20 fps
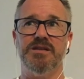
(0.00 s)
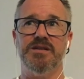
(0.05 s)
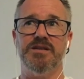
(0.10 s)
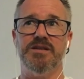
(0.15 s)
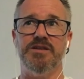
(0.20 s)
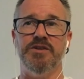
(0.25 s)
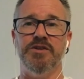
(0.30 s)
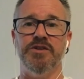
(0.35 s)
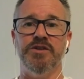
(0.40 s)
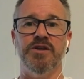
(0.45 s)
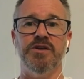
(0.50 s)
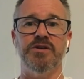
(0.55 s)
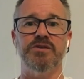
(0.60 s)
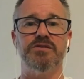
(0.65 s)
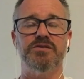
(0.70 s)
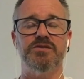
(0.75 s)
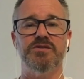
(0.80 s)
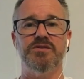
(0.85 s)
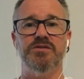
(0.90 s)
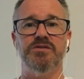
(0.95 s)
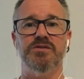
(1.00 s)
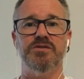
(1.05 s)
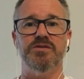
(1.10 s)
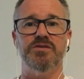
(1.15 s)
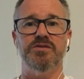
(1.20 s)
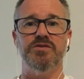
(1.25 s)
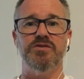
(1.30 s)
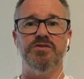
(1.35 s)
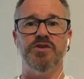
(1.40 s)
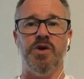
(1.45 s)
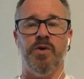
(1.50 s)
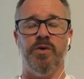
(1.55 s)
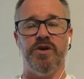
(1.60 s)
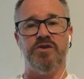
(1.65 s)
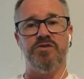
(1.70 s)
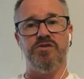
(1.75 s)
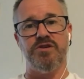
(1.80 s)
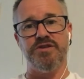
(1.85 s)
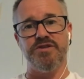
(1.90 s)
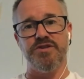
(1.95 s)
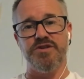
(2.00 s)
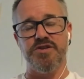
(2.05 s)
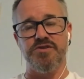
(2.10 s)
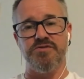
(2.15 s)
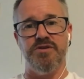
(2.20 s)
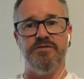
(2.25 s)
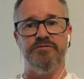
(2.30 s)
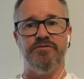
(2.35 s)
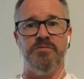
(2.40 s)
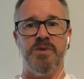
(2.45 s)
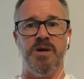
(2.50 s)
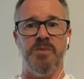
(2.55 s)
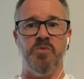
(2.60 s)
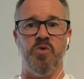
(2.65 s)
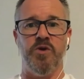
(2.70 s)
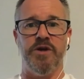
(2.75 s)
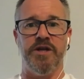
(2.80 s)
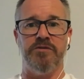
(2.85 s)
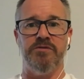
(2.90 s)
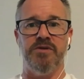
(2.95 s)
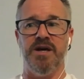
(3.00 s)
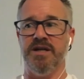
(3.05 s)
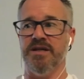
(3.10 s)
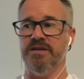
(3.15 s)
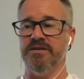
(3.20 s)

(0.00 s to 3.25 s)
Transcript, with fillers: you know, going across the street for my morning run,